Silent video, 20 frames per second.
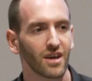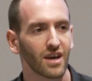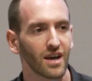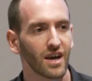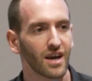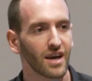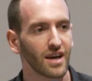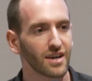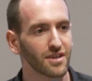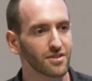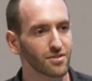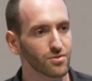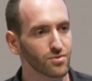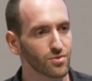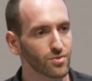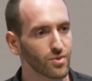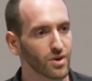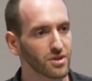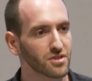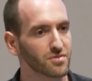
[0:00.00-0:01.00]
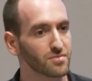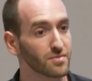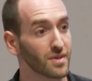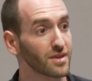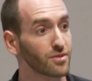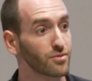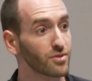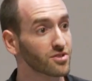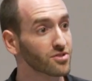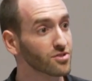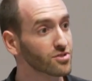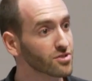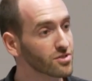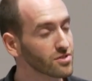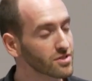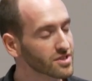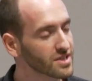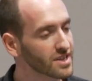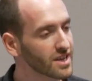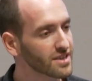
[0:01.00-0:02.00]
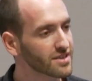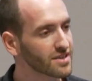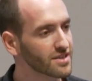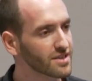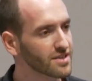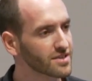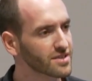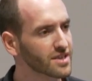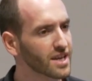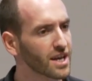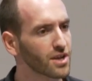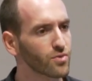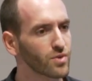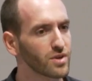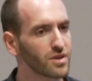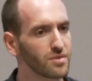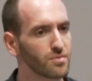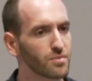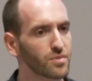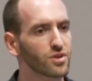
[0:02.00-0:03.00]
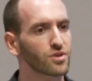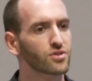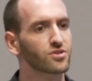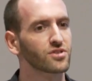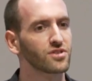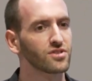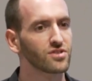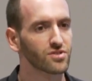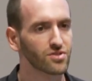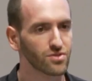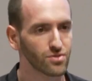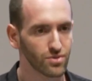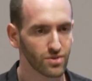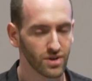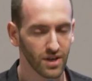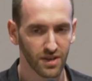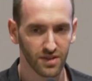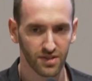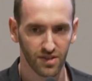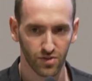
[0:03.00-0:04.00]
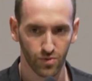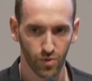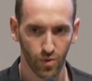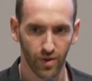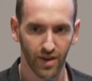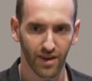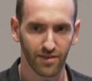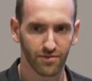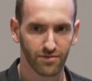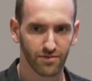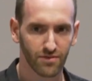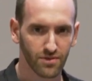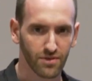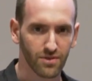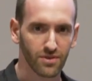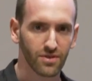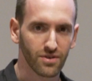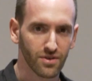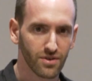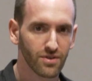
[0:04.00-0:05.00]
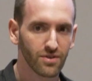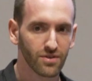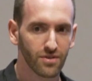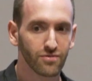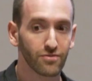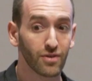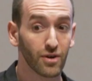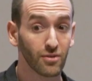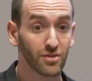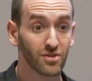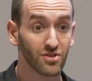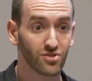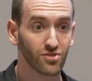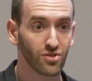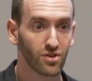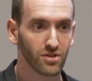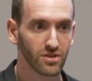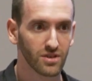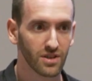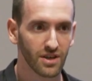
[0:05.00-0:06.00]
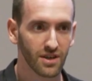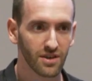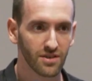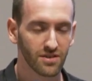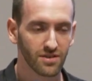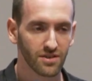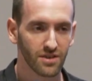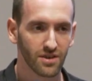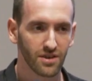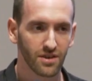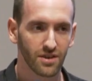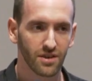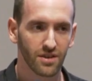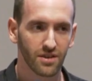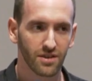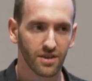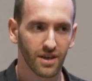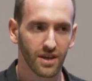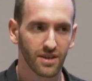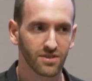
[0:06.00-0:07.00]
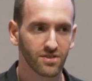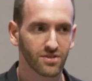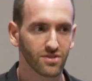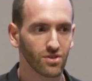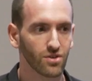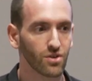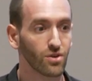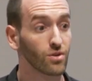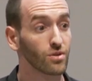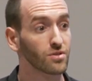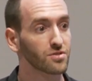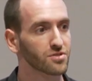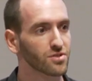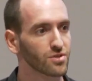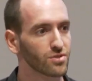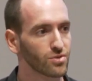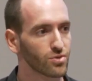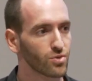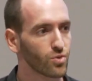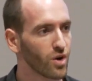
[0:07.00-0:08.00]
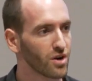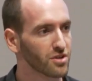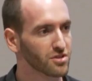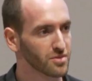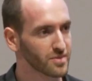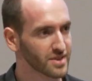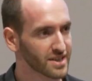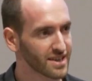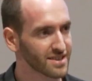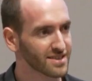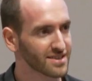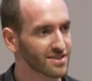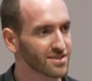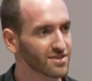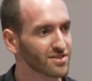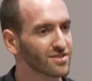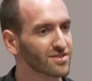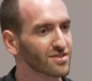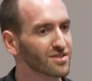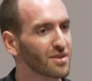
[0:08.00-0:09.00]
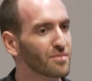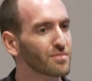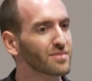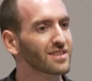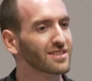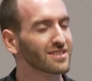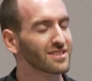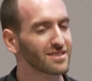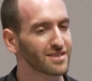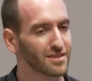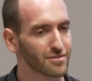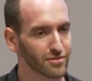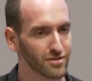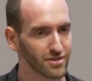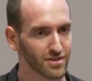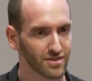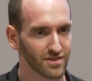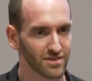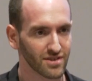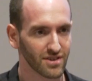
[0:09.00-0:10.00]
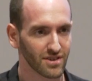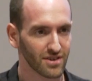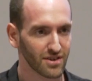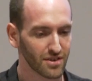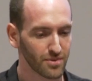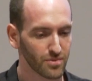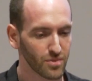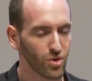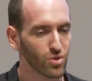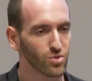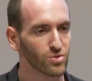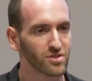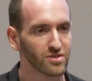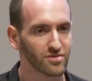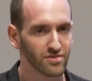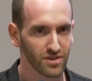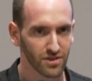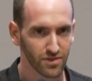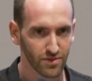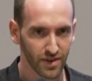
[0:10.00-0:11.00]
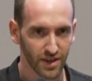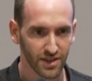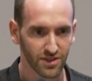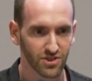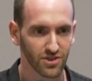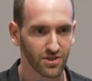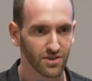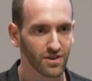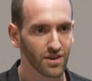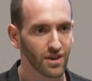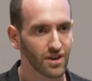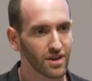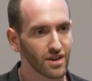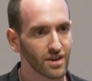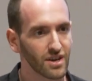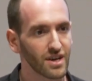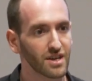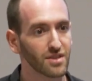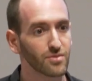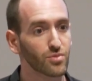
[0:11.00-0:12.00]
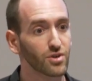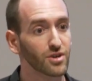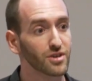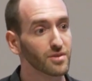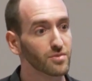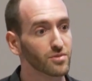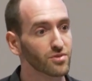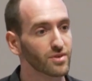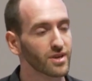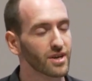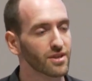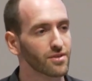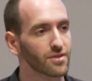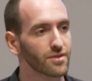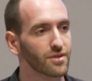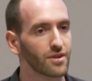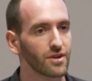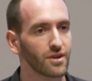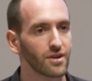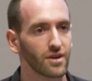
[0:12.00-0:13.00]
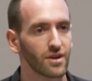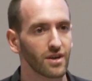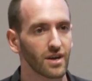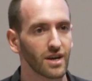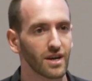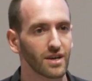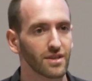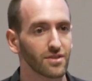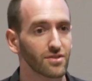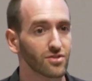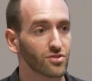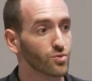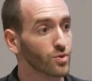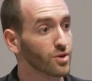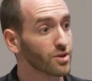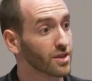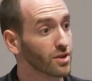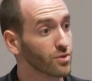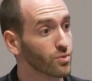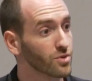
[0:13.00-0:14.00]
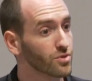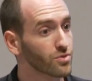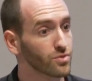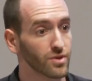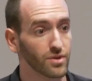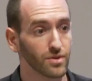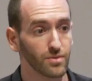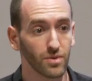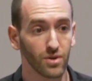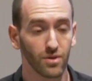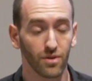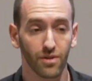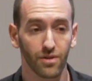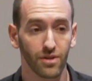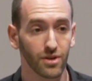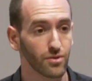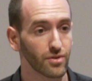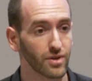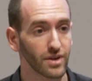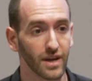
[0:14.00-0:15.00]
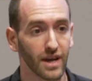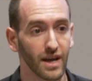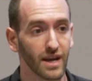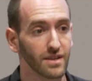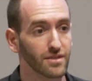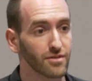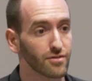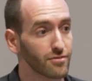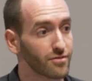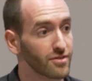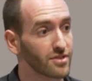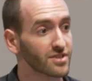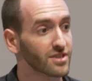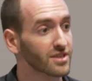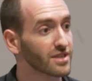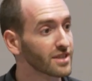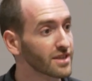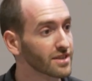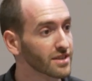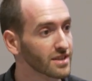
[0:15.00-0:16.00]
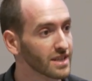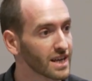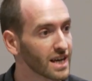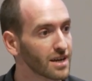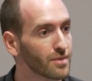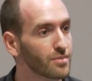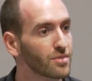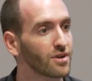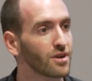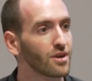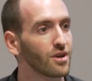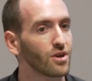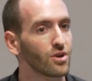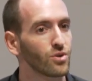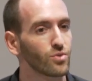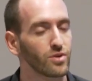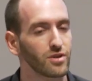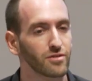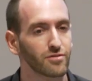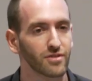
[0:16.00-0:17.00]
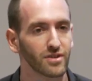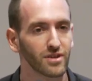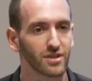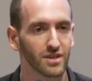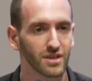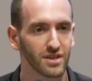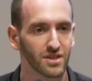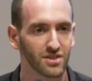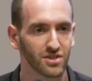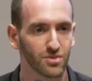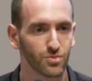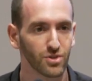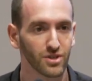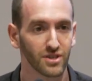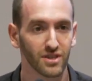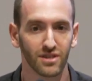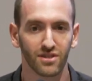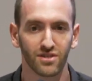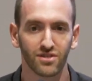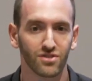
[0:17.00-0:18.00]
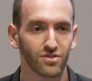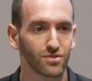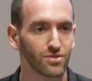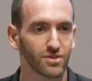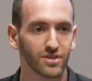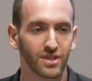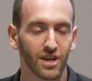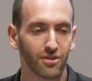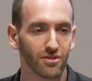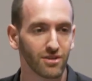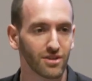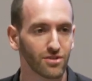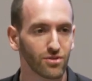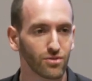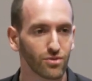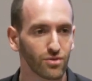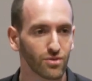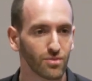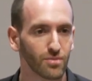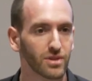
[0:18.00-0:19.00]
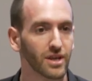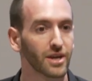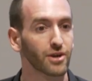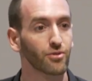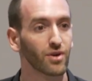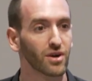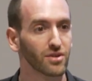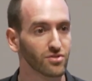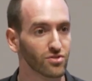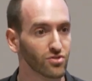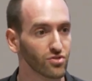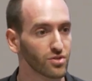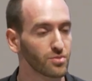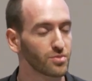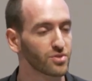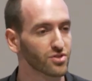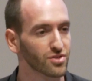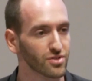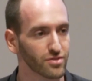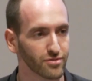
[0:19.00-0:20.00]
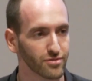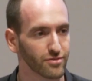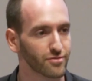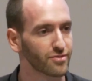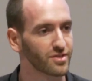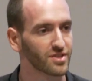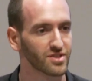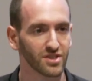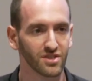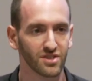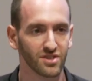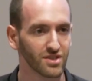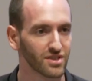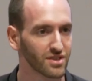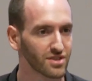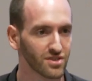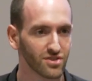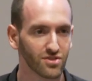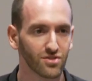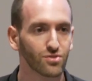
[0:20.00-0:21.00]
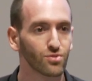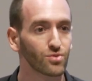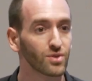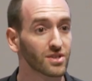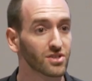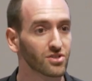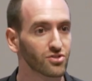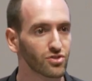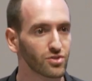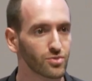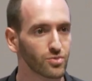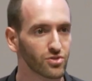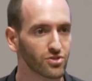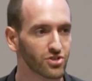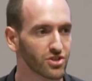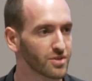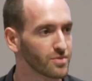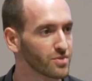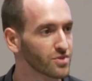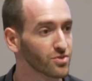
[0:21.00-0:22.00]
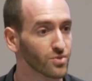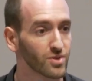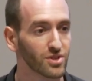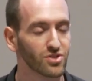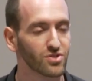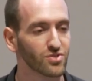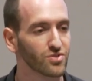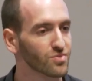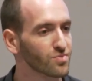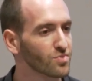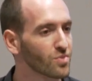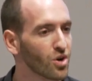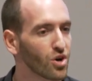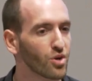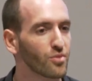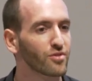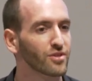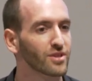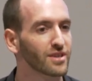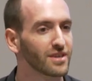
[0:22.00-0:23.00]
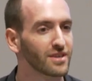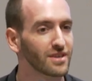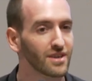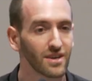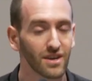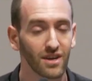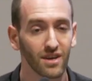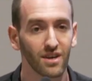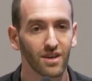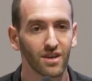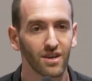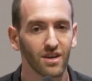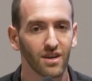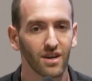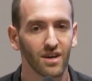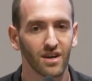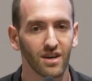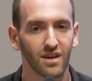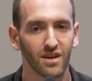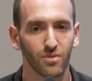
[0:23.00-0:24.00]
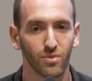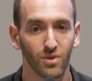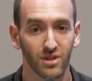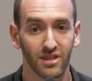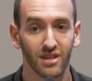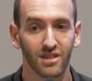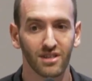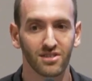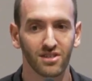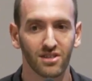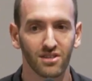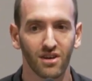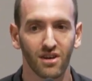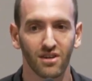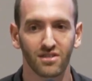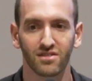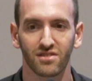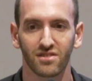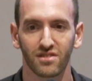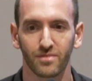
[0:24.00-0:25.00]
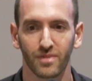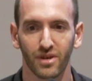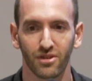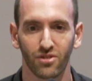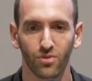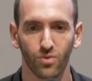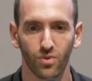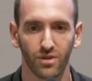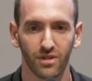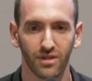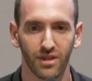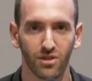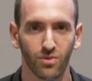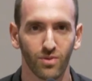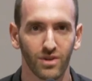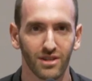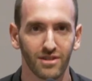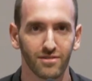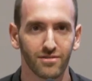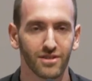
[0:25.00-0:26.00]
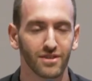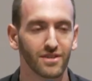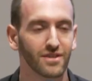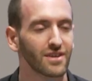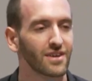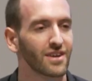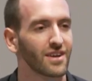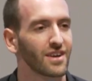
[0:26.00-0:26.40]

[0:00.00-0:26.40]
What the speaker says: And what my research looks at is, can we merge these two cases where we have very strong light that's also quantum? It has these completely different modes of interaction, and bring them together. And this work that we're doing, both theory and physically in the lab, we feel is bringing this new, entirely new playground to observe physics in these two extreme regimes, which hopefully will tell us a lot about the world that we live in.